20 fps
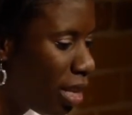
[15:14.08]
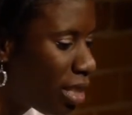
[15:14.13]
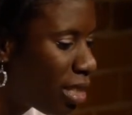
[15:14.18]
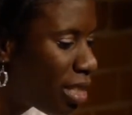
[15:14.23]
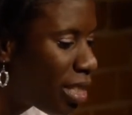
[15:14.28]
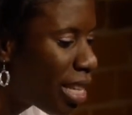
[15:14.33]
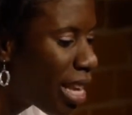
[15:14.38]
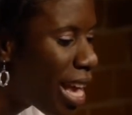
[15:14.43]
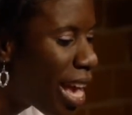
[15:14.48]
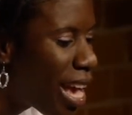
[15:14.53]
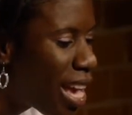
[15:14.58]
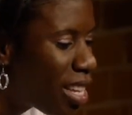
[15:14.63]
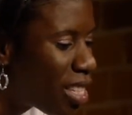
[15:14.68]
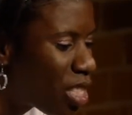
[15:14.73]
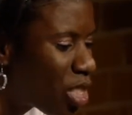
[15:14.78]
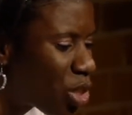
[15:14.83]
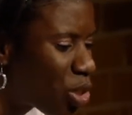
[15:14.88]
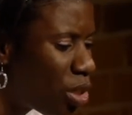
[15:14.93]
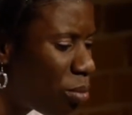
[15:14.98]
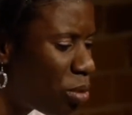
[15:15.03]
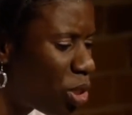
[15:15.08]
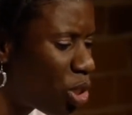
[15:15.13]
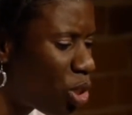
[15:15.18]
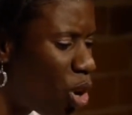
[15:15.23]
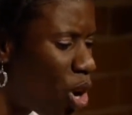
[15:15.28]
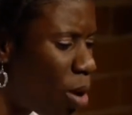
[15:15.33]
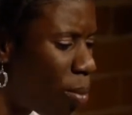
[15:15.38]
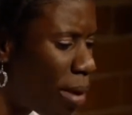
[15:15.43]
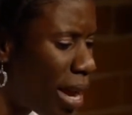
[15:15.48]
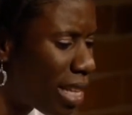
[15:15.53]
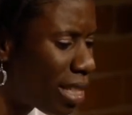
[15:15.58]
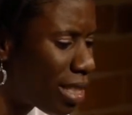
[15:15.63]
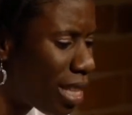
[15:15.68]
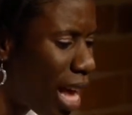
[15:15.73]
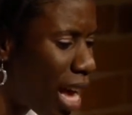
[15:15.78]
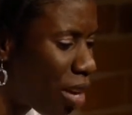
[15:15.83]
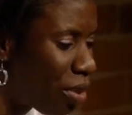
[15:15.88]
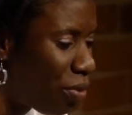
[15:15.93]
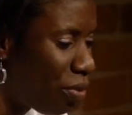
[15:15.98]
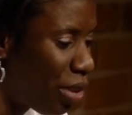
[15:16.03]
Tears streamed down my
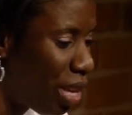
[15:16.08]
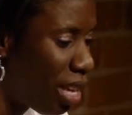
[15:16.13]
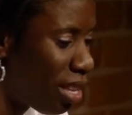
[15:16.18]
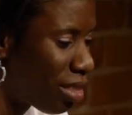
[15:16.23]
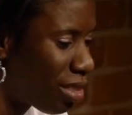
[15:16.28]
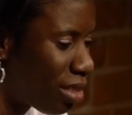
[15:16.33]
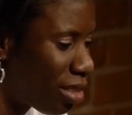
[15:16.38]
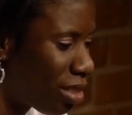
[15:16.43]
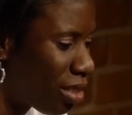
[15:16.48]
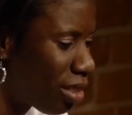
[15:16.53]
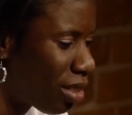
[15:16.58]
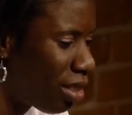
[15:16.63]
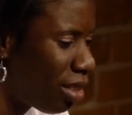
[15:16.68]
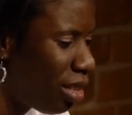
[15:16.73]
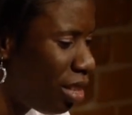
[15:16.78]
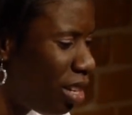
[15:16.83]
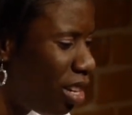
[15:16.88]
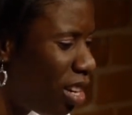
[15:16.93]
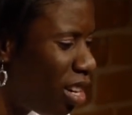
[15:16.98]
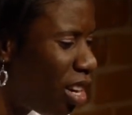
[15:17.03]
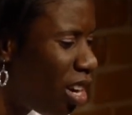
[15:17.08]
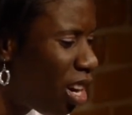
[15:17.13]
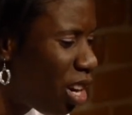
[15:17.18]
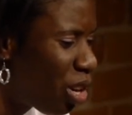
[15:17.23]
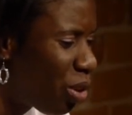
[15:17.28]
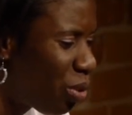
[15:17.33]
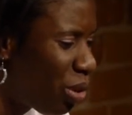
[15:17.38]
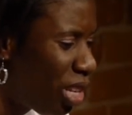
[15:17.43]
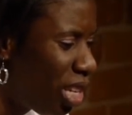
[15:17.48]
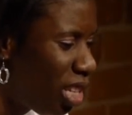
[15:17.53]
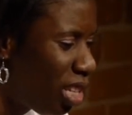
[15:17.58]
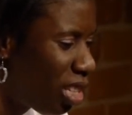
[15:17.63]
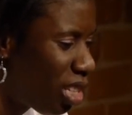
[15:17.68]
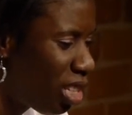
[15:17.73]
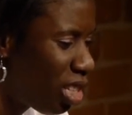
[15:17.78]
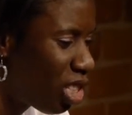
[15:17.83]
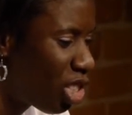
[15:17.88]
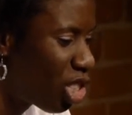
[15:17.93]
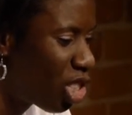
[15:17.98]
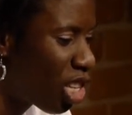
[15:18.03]
dark face, hungry,
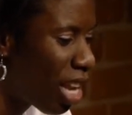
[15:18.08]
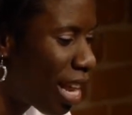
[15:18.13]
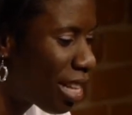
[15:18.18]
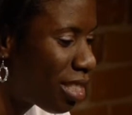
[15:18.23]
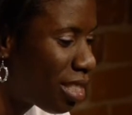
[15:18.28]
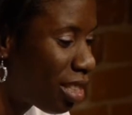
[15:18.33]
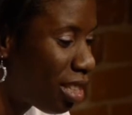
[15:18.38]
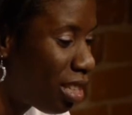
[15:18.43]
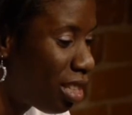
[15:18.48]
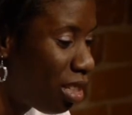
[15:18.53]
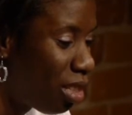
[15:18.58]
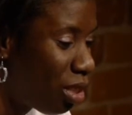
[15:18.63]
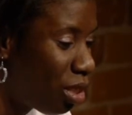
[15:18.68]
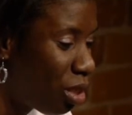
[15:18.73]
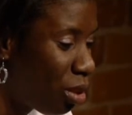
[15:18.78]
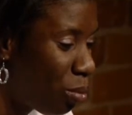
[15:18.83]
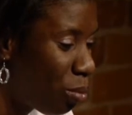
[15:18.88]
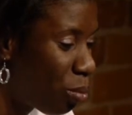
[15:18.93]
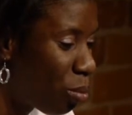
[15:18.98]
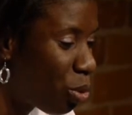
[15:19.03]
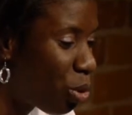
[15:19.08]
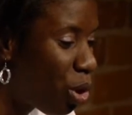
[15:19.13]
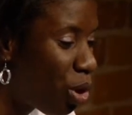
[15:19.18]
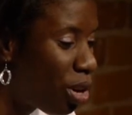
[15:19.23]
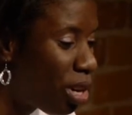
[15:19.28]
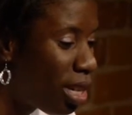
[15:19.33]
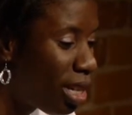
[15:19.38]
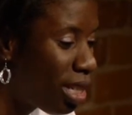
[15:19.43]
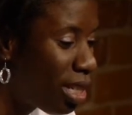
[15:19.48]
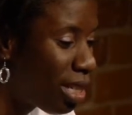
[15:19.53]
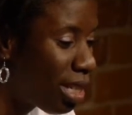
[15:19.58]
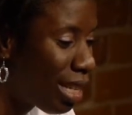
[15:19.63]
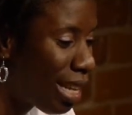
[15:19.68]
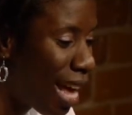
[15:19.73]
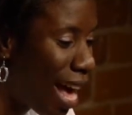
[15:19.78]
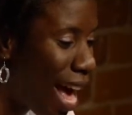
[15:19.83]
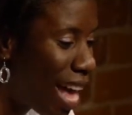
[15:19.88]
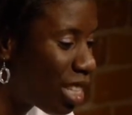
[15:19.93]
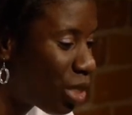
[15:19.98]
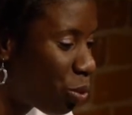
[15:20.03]
shattered, broken,
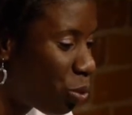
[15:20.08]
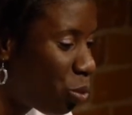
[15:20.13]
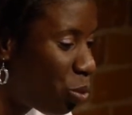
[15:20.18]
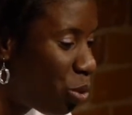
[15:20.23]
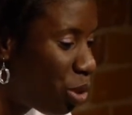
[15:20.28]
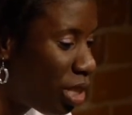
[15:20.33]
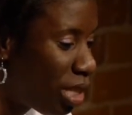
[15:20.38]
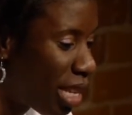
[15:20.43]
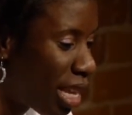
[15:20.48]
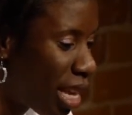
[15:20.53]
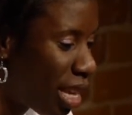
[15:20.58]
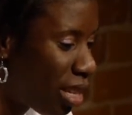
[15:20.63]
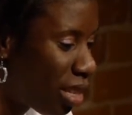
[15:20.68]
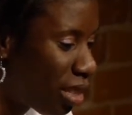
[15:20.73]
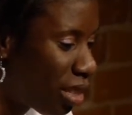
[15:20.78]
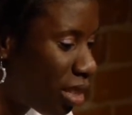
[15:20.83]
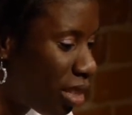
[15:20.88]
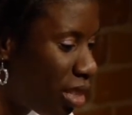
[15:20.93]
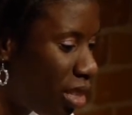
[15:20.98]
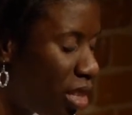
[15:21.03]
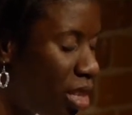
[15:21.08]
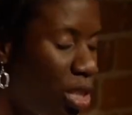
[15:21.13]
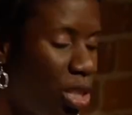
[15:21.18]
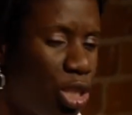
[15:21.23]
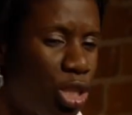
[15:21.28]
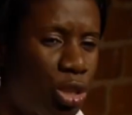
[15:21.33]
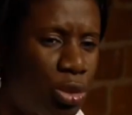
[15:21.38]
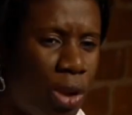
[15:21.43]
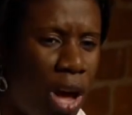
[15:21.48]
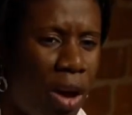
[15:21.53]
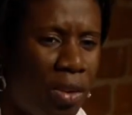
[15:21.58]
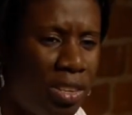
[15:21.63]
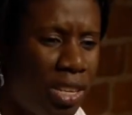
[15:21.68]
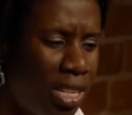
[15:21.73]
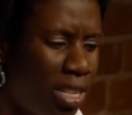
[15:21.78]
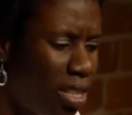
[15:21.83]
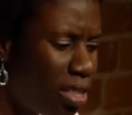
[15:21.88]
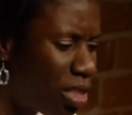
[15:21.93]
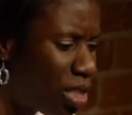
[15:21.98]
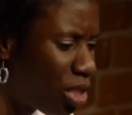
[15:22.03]
and wounded,
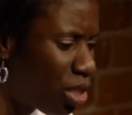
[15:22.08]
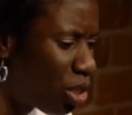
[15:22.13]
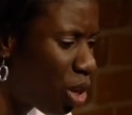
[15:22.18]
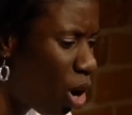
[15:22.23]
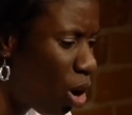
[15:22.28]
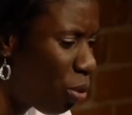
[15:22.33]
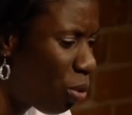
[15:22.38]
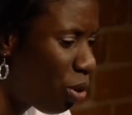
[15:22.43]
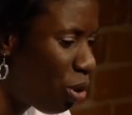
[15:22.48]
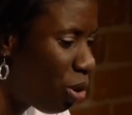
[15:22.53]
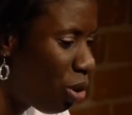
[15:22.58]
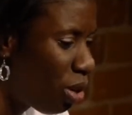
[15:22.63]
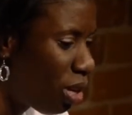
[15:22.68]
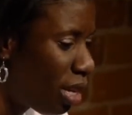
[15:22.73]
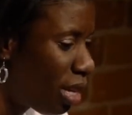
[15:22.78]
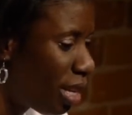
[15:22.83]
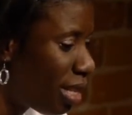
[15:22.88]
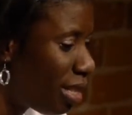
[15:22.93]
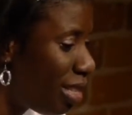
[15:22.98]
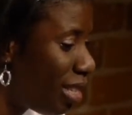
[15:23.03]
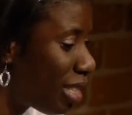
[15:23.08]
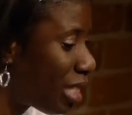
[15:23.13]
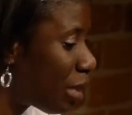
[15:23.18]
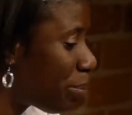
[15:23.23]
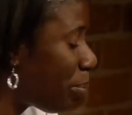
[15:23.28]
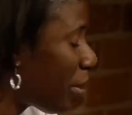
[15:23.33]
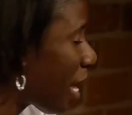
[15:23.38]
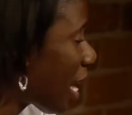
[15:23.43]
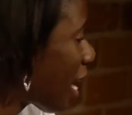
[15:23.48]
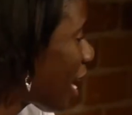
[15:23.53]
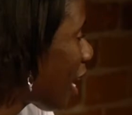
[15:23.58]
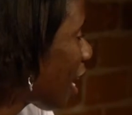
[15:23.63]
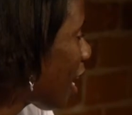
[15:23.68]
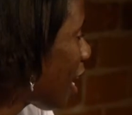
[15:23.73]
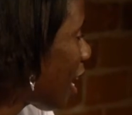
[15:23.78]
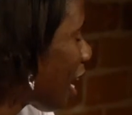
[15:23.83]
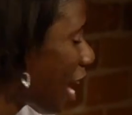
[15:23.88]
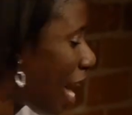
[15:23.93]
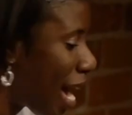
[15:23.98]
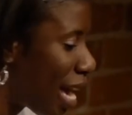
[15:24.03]
drowning in sorrow, despair,
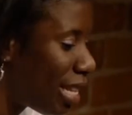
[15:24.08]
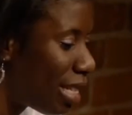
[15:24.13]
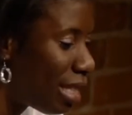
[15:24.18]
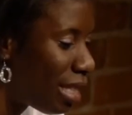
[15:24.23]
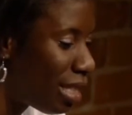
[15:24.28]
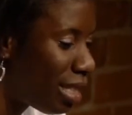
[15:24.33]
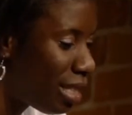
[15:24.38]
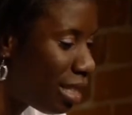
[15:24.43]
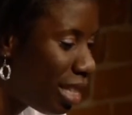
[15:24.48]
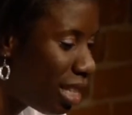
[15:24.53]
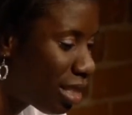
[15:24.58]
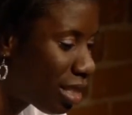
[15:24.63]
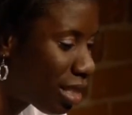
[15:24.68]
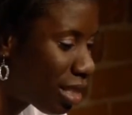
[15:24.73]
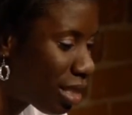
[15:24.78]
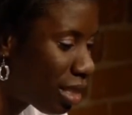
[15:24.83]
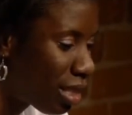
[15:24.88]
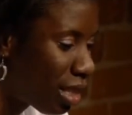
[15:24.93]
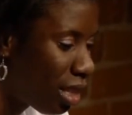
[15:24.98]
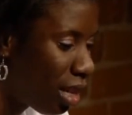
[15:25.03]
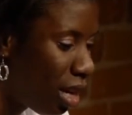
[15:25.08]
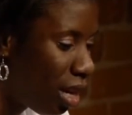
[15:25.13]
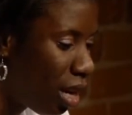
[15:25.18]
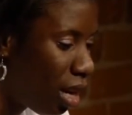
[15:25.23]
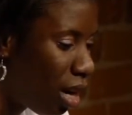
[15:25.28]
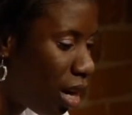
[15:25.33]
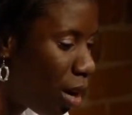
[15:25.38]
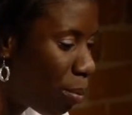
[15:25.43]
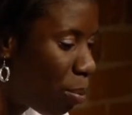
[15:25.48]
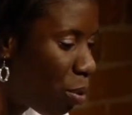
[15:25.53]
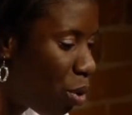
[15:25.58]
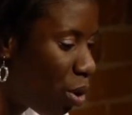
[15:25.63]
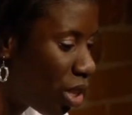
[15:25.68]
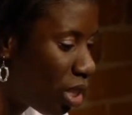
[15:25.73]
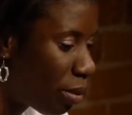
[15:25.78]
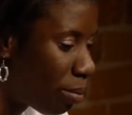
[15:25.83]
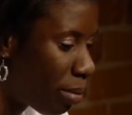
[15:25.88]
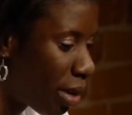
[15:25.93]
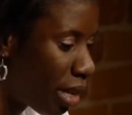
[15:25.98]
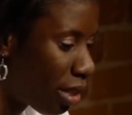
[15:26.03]
and
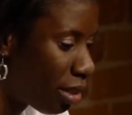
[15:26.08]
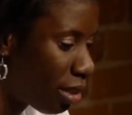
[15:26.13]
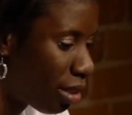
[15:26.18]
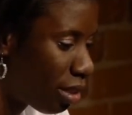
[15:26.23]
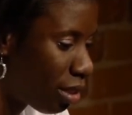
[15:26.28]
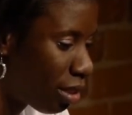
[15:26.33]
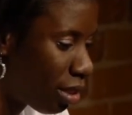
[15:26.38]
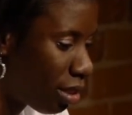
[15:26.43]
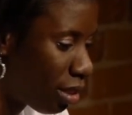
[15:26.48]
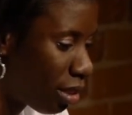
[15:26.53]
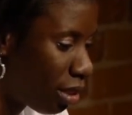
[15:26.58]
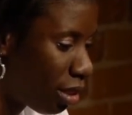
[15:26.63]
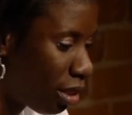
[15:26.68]
disappointments.